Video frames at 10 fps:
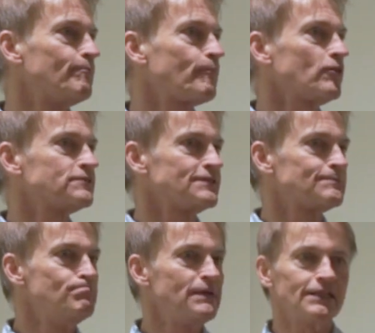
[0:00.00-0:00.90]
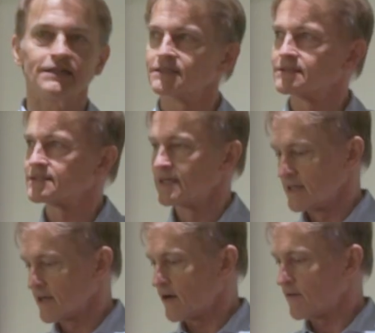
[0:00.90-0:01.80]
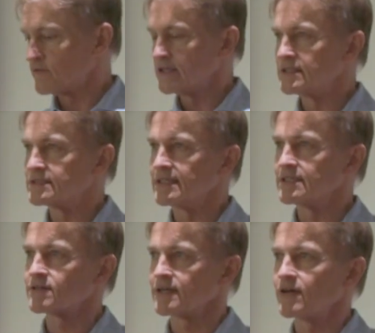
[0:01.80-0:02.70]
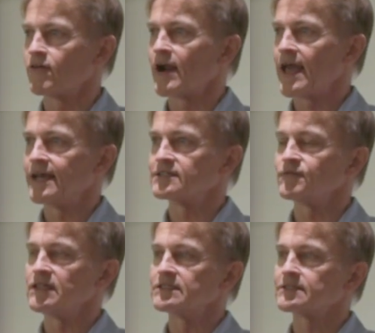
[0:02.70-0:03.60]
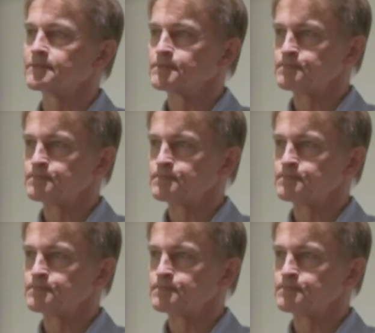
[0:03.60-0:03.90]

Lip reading: process millions of reads easily, or ASVs.